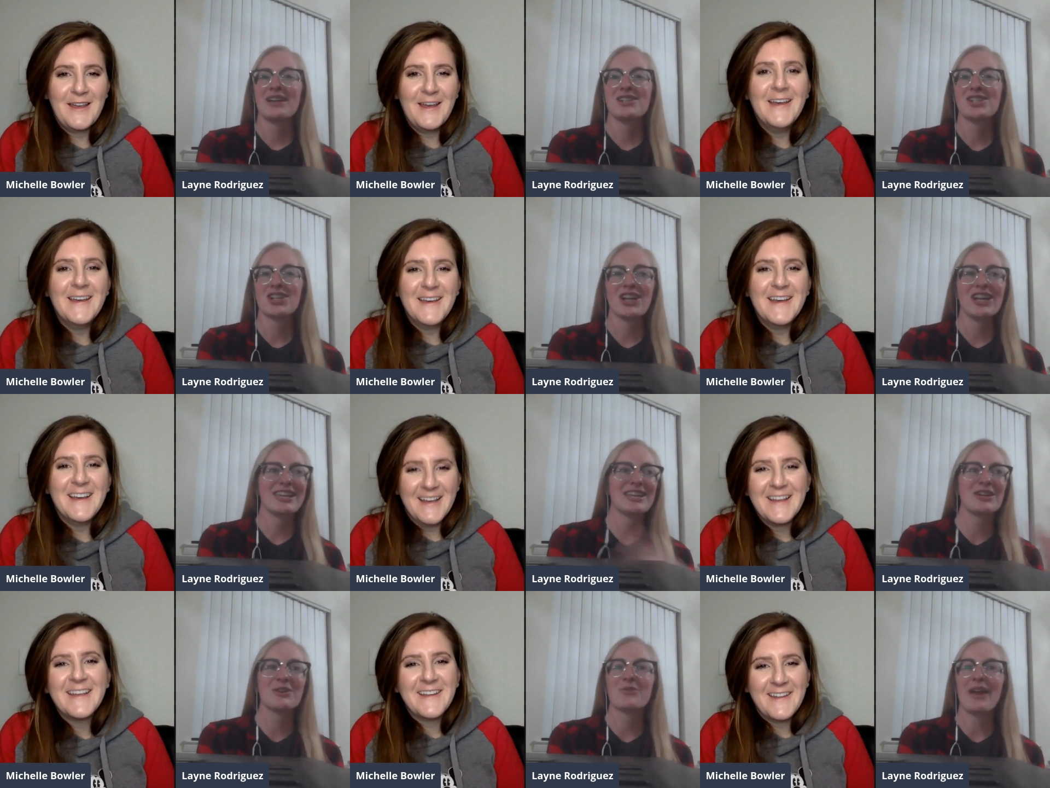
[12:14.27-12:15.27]
Speaker 1: sweatshirt
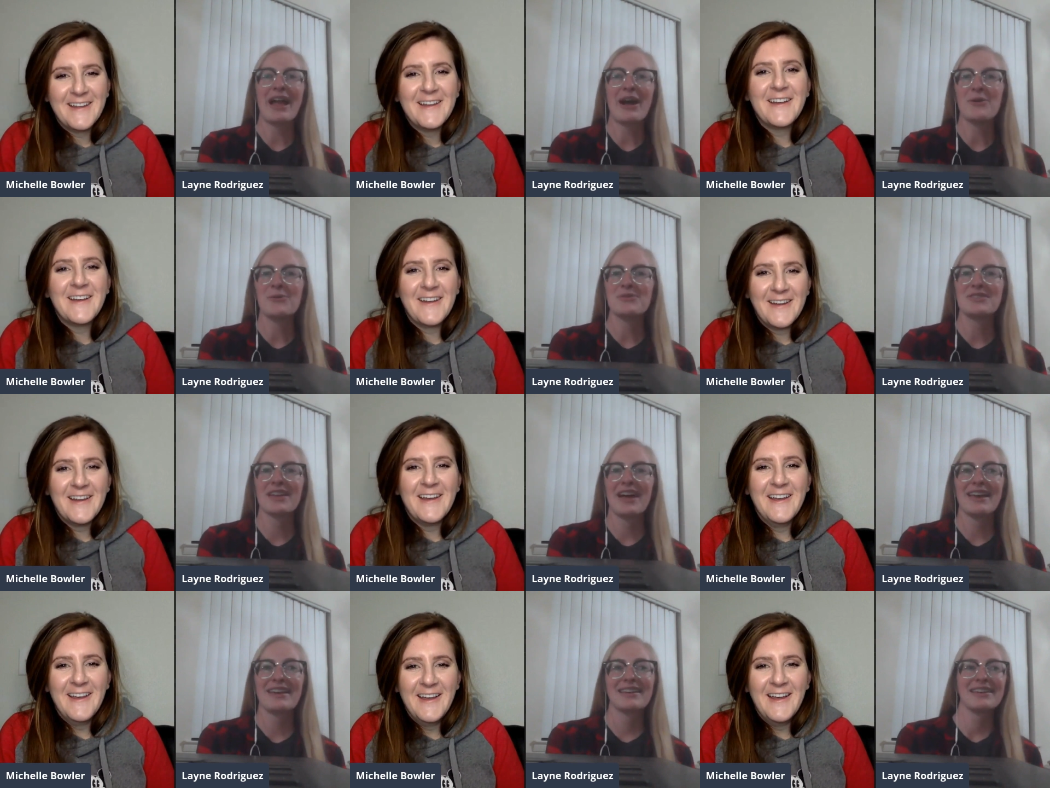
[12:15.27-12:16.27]
year round.
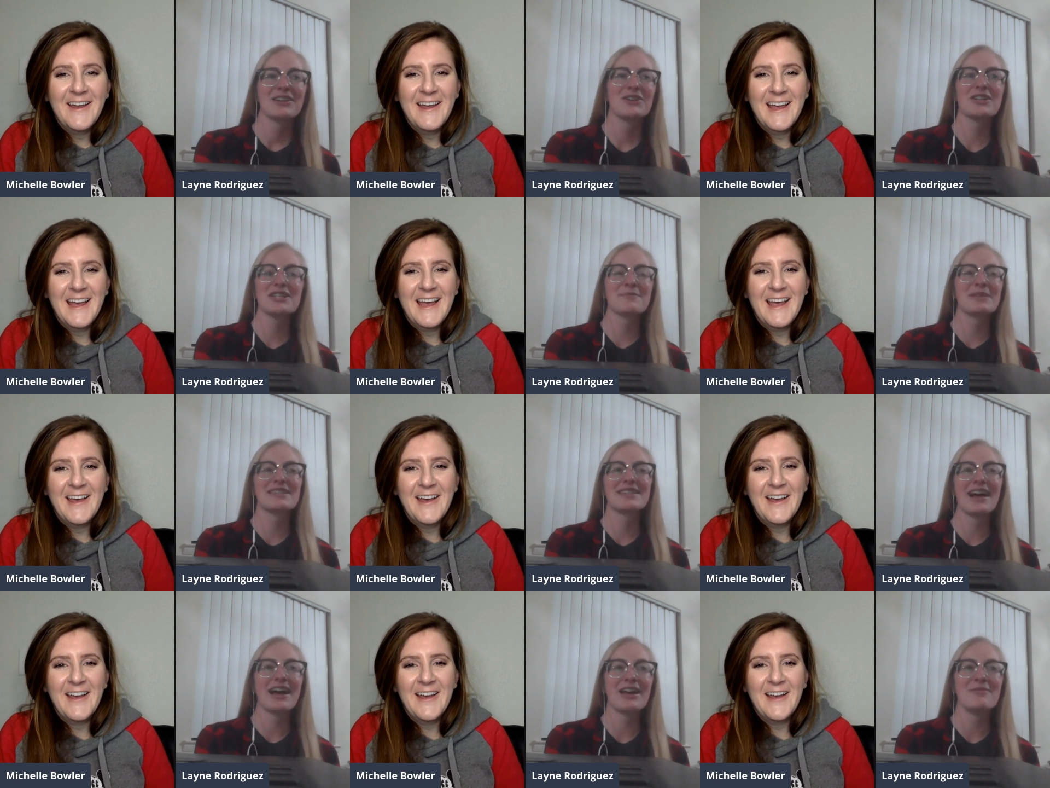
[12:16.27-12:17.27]
Like Christmas
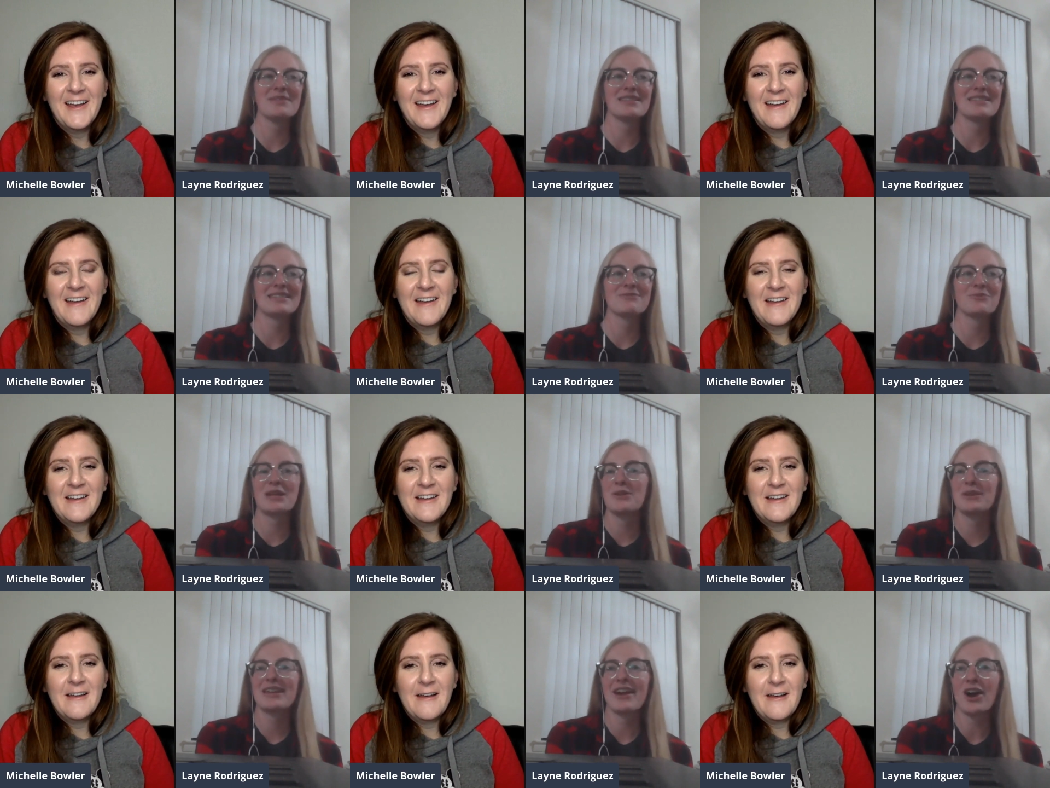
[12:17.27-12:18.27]
time is when it
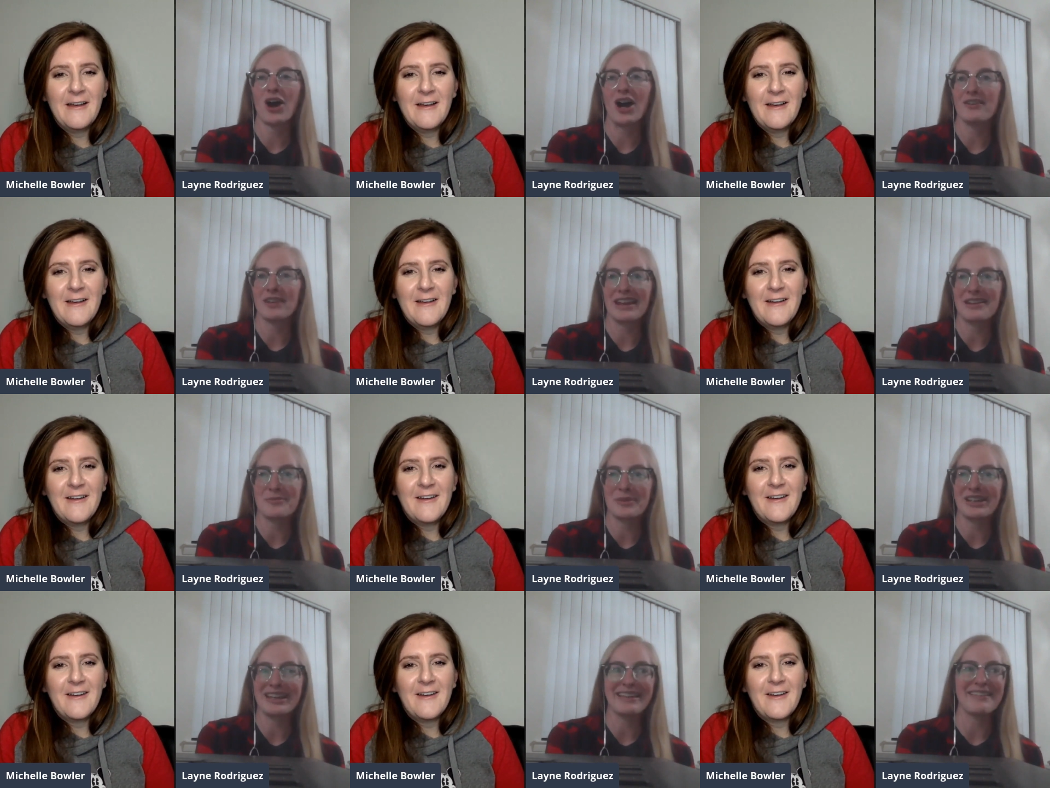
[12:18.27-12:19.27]
would get hot
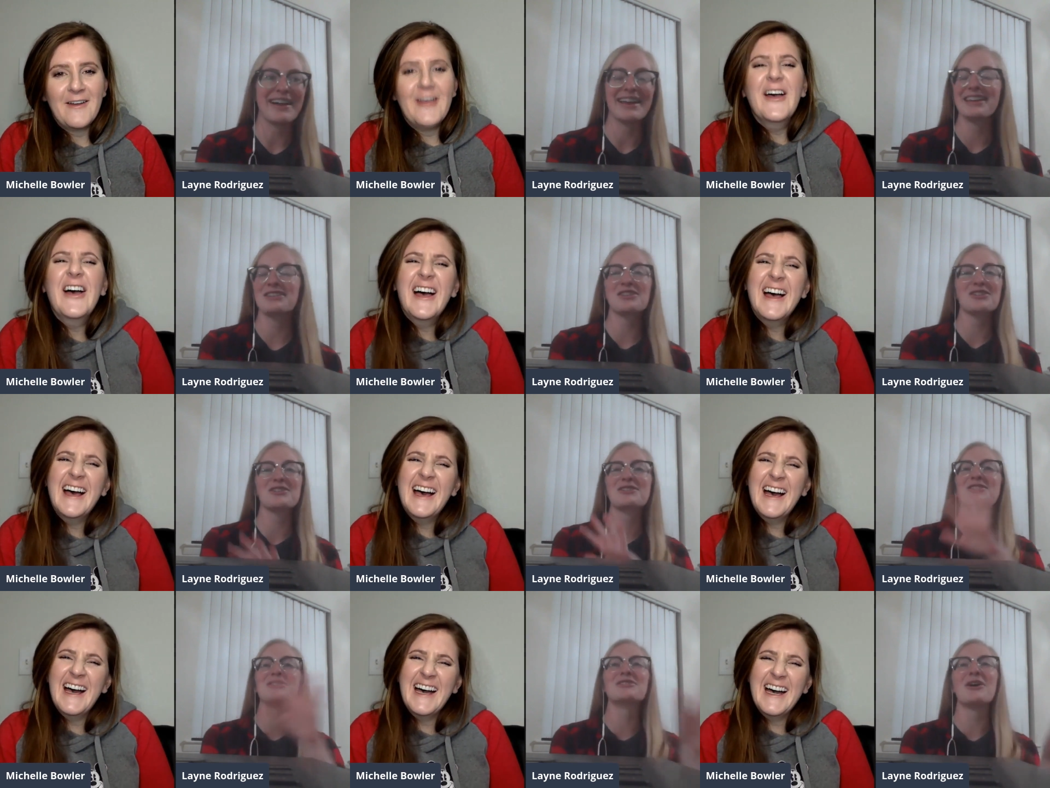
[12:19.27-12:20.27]
randomly. Like it's
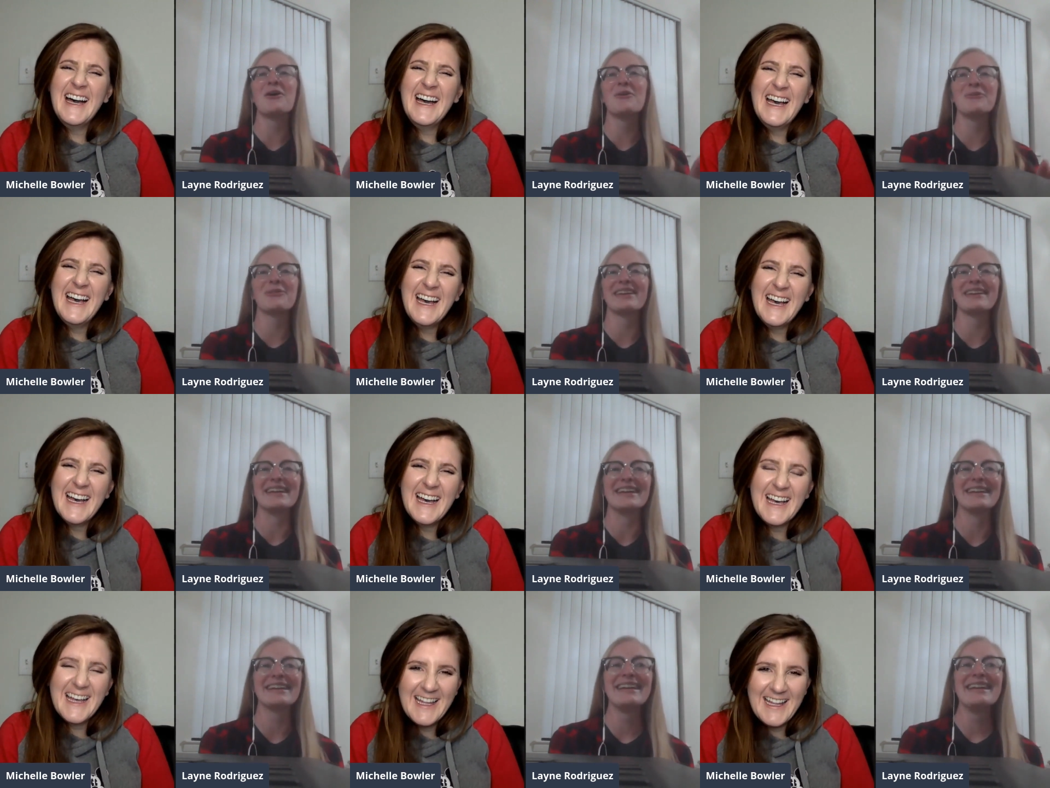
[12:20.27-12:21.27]
just so
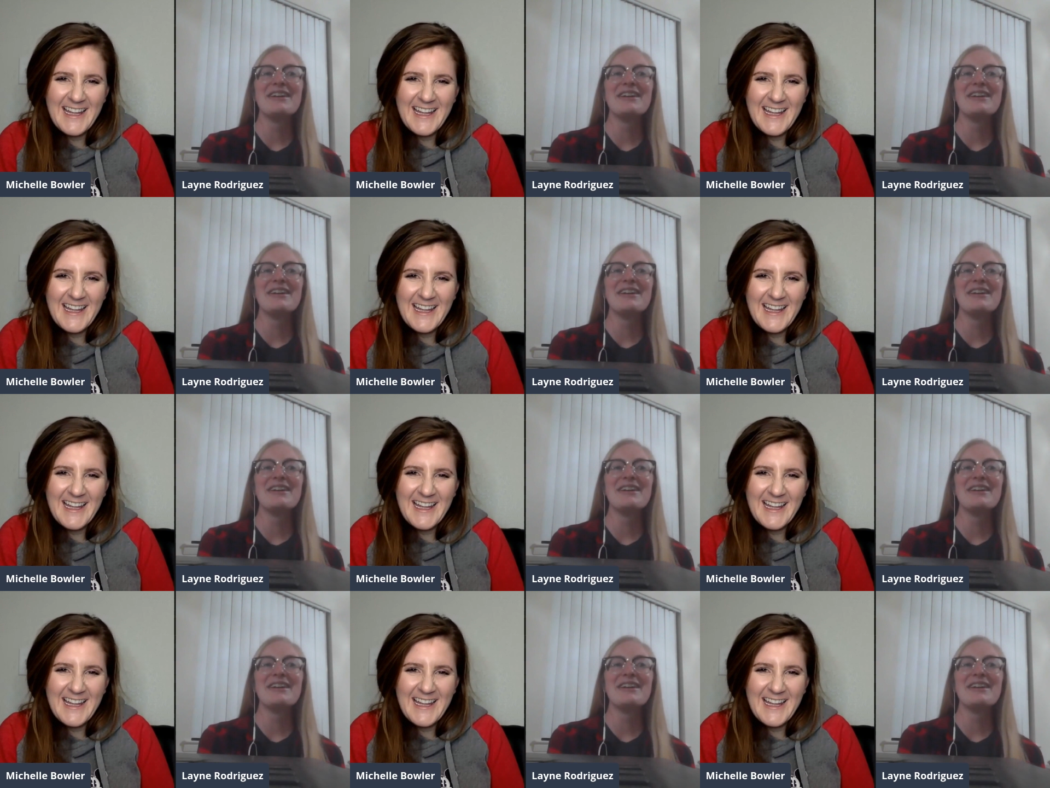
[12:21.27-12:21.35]
weird.